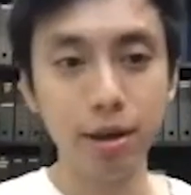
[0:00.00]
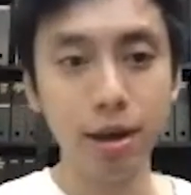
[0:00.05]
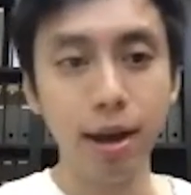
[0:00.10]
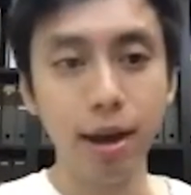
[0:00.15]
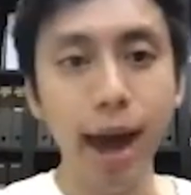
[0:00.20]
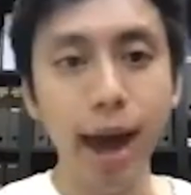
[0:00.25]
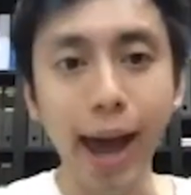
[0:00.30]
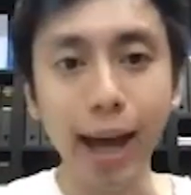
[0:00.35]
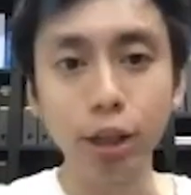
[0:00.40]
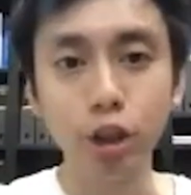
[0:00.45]

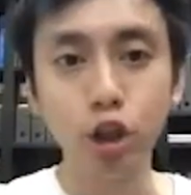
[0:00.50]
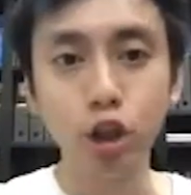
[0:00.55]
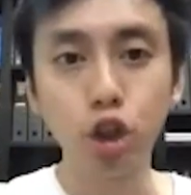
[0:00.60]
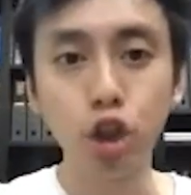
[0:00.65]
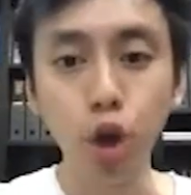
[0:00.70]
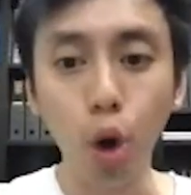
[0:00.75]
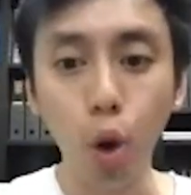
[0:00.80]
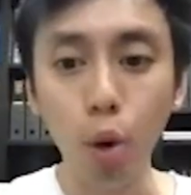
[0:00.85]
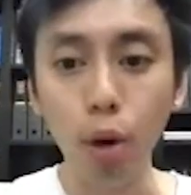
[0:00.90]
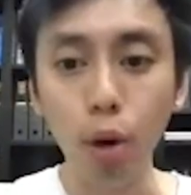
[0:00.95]
as
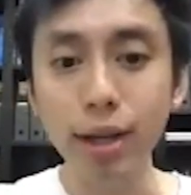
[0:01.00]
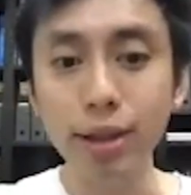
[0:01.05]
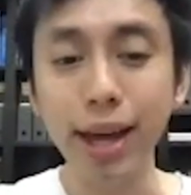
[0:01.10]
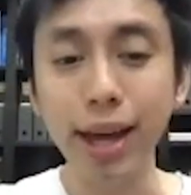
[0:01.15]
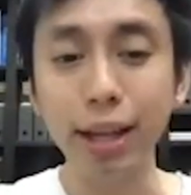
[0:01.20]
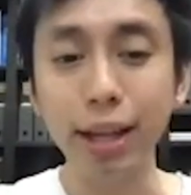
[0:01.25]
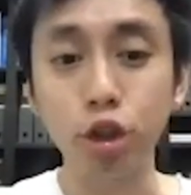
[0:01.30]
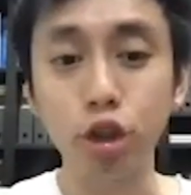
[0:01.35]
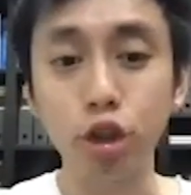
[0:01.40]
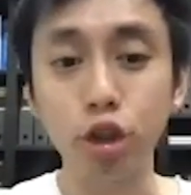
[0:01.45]
showing
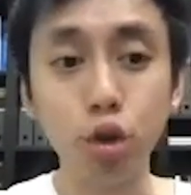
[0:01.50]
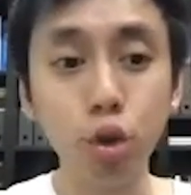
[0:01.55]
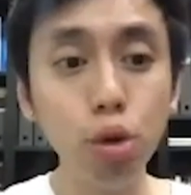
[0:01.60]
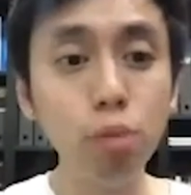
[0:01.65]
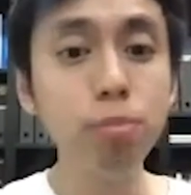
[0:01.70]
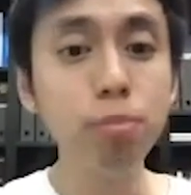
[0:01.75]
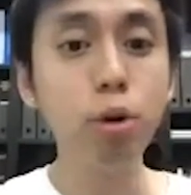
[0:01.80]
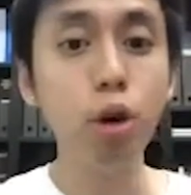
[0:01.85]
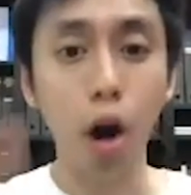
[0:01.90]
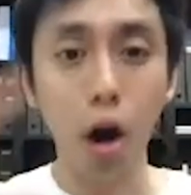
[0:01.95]
that
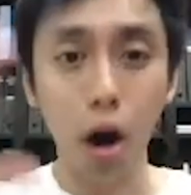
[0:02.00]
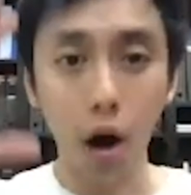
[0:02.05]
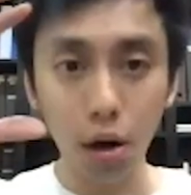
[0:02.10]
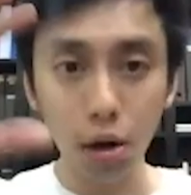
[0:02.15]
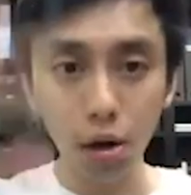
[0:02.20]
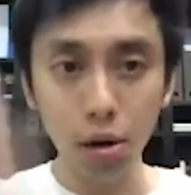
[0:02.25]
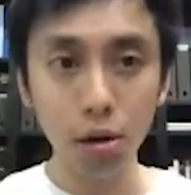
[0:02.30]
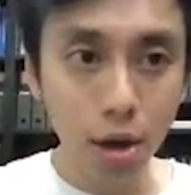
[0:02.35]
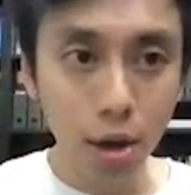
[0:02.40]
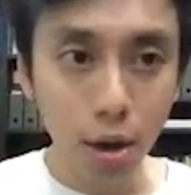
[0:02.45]
Zoom
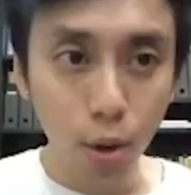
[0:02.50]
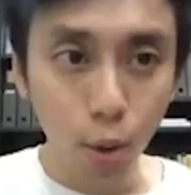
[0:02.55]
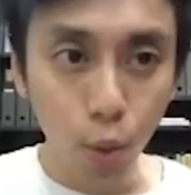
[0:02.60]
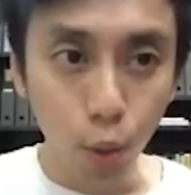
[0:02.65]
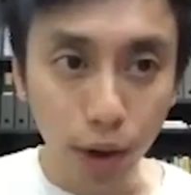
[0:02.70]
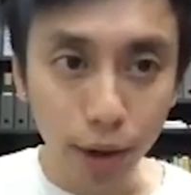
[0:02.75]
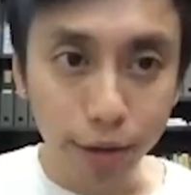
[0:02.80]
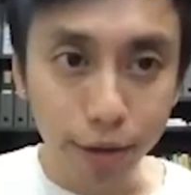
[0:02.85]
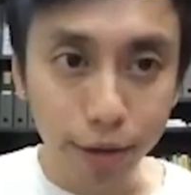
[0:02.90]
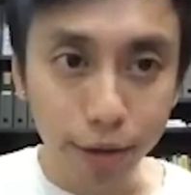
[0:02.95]
call
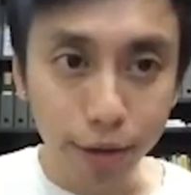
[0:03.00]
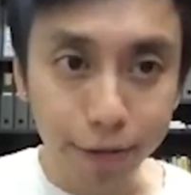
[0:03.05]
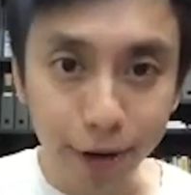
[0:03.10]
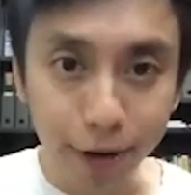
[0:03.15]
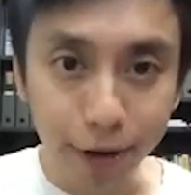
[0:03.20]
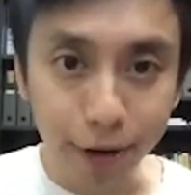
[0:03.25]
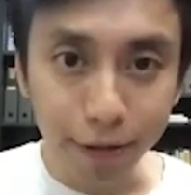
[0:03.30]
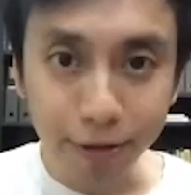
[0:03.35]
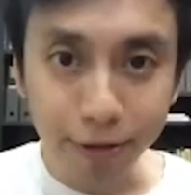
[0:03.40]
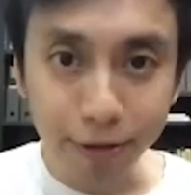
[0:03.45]
with
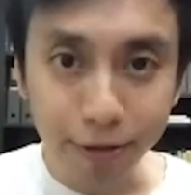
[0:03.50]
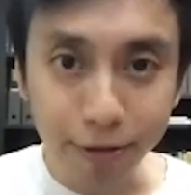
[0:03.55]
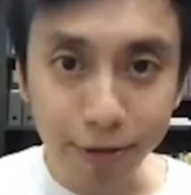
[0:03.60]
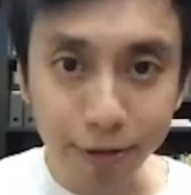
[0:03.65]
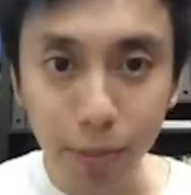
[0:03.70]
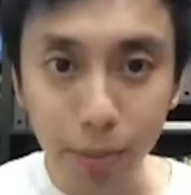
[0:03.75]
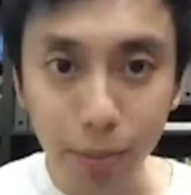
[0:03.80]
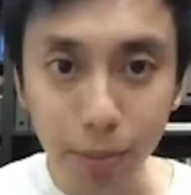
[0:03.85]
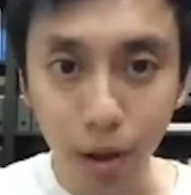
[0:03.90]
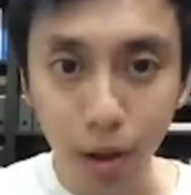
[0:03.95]
50
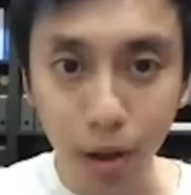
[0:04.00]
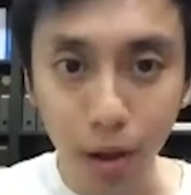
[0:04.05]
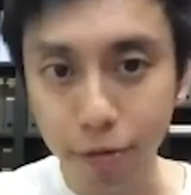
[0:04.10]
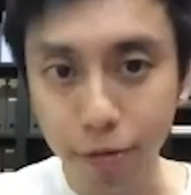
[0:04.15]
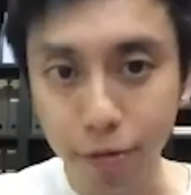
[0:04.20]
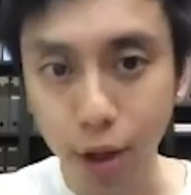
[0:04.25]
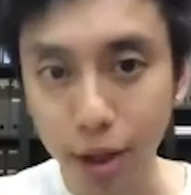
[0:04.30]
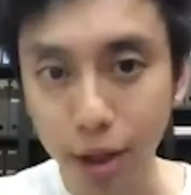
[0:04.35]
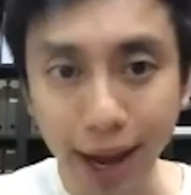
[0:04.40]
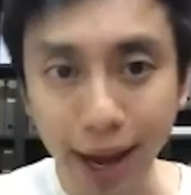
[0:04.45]
people or
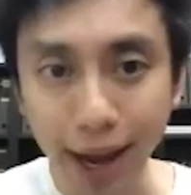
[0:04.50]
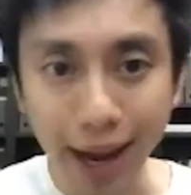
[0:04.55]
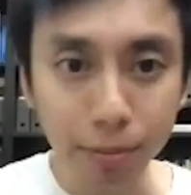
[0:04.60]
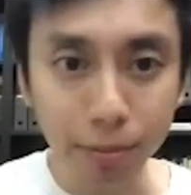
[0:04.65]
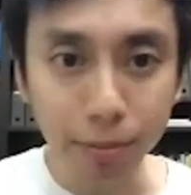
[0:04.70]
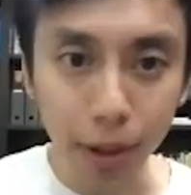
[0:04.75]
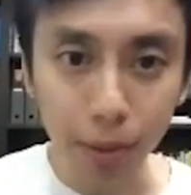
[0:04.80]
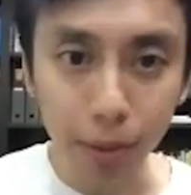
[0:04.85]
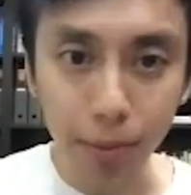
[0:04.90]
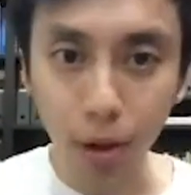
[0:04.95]
49
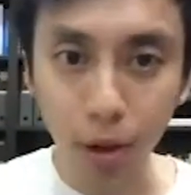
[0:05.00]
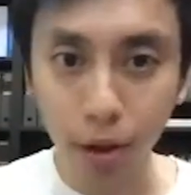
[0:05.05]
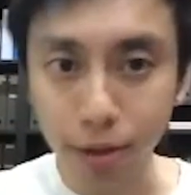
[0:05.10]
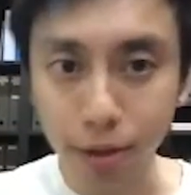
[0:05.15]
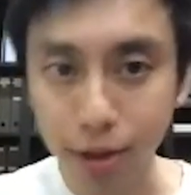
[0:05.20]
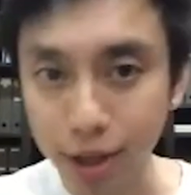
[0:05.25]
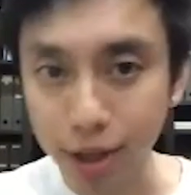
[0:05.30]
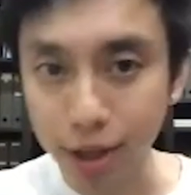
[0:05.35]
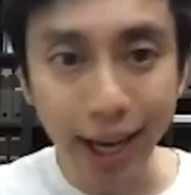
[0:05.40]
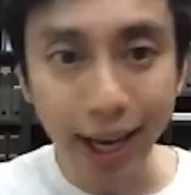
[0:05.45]
people or
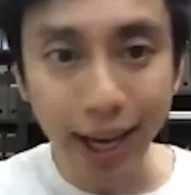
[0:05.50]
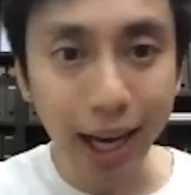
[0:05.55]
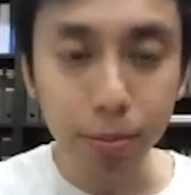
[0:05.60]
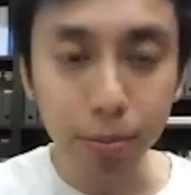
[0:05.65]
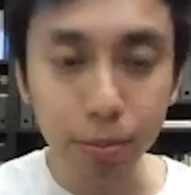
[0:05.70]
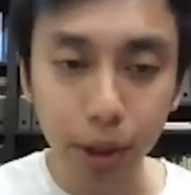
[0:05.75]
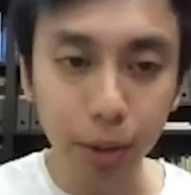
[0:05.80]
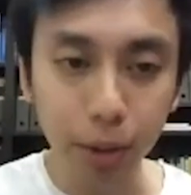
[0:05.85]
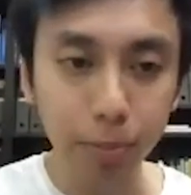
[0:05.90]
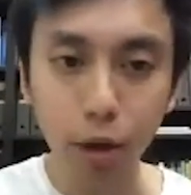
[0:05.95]
38
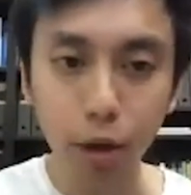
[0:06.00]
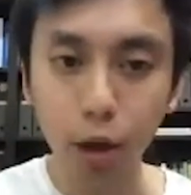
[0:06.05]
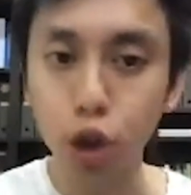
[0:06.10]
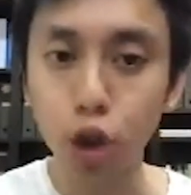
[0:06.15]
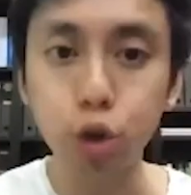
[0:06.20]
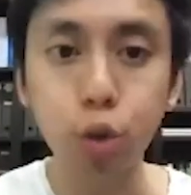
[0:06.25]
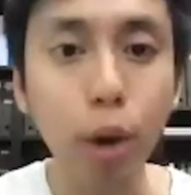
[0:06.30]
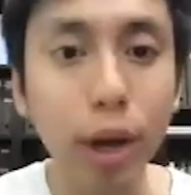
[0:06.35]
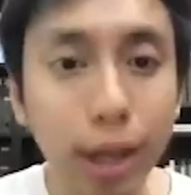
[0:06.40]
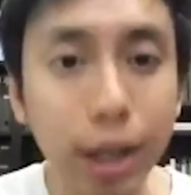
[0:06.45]
people or
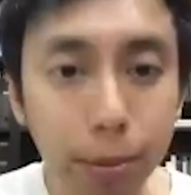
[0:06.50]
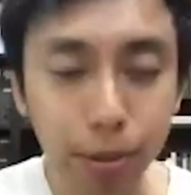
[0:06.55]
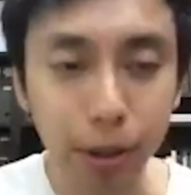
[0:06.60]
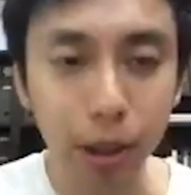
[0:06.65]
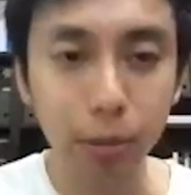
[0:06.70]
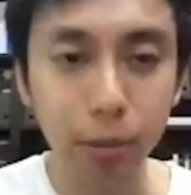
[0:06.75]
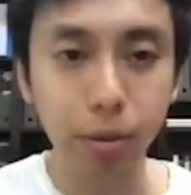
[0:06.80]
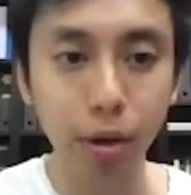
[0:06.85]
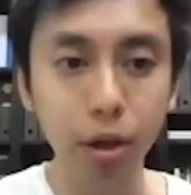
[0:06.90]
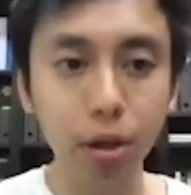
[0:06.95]
20
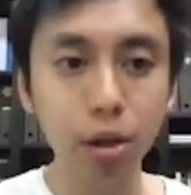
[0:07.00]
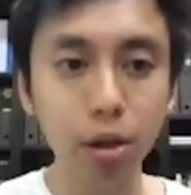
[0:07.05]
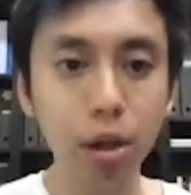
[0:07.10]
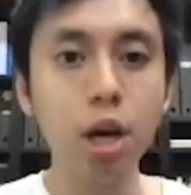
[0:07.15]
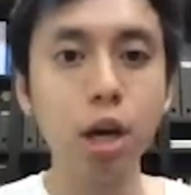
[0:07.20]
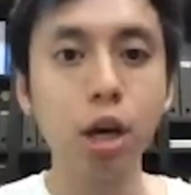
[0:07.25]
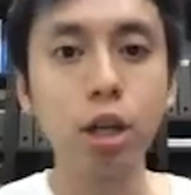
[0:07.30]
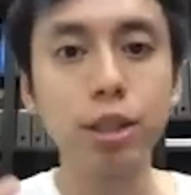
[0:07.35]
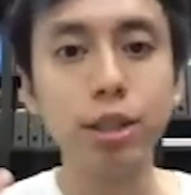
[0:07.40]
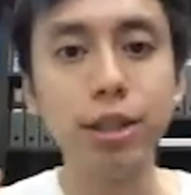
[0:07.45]
people,
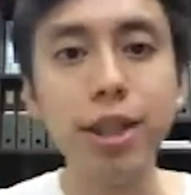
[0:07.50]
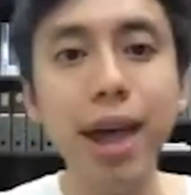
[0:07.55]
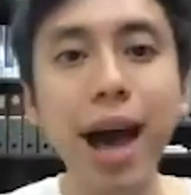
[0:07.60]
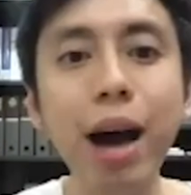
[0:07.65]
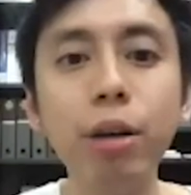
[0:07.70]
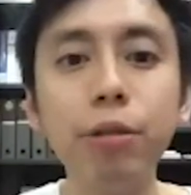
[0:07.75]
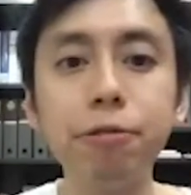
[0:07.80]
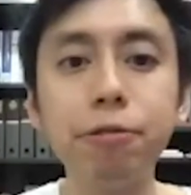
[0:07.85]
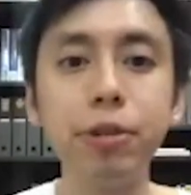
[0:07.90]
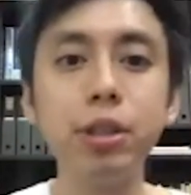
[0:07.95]
because
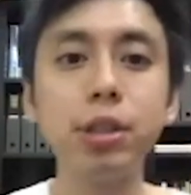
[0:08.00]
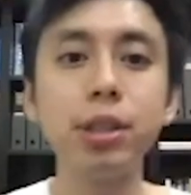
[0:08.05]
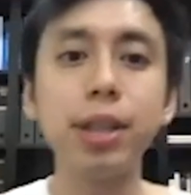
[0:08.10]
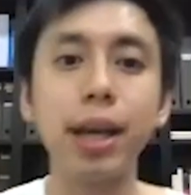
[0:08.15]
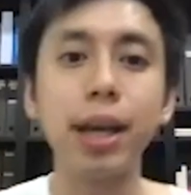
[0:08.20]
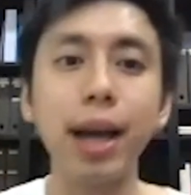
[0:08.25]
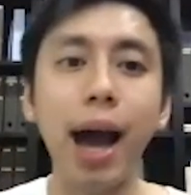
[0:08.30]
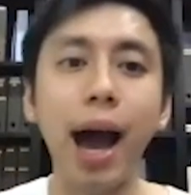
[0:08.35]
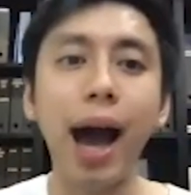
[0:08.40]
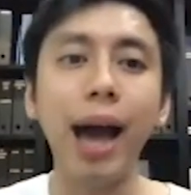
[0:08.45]
now it feels
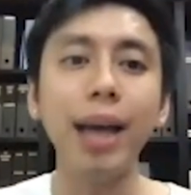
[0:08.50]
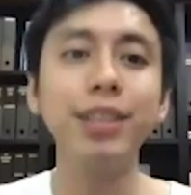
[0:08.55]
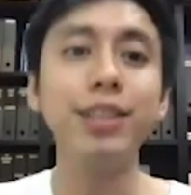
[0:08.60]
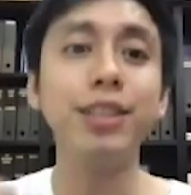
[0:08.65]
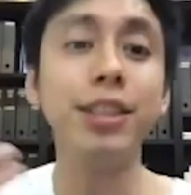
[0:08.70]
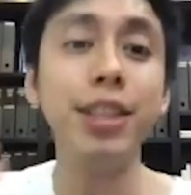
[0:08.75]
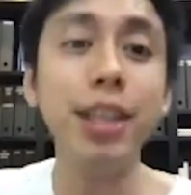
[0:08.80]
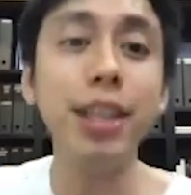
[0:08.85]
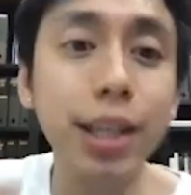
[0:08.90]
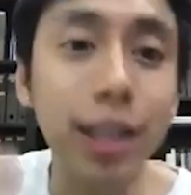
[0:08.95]
like I
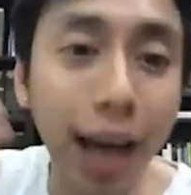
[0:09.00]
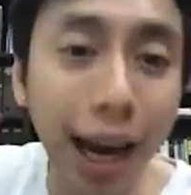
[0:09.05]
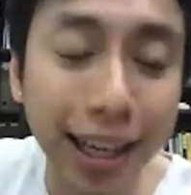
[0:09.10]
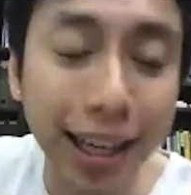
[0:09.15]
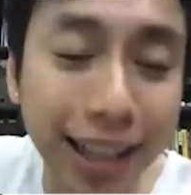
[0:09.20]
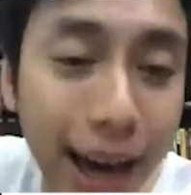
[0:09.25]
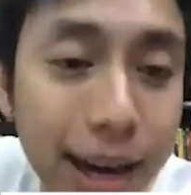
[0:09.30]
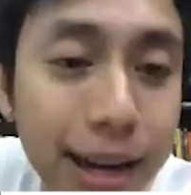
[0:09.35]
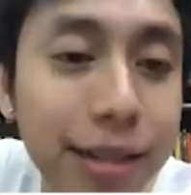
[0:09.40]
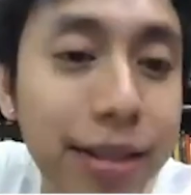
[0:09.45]

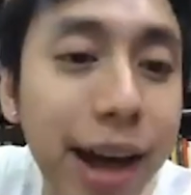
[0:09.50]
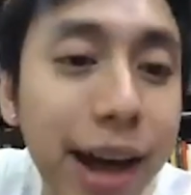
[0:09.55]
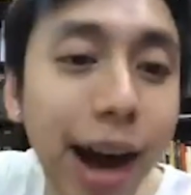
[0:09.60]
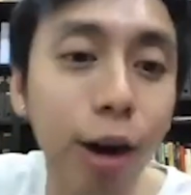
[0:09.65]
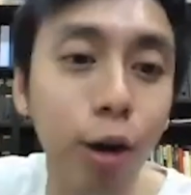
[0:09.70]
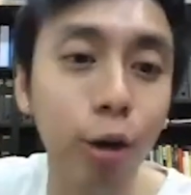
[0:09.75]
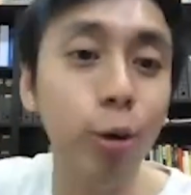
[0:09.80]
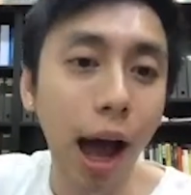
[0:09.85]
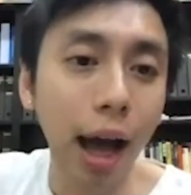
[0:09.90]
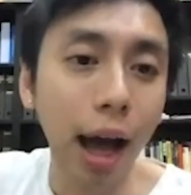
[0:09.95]
get it
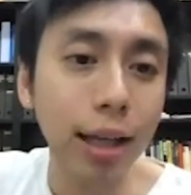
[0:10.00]
now.